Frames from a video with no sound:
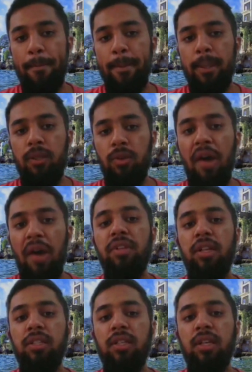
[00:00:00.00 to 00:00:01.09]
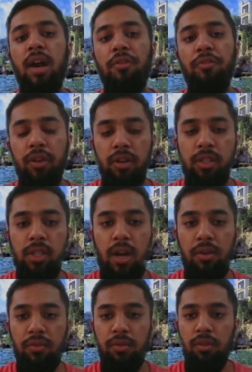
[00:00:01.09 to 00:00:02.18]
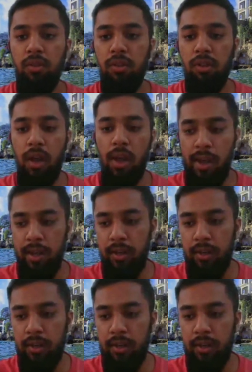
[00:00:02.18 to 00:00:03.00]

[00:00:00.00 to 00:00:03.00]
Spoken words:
You have to decide that for yourself. And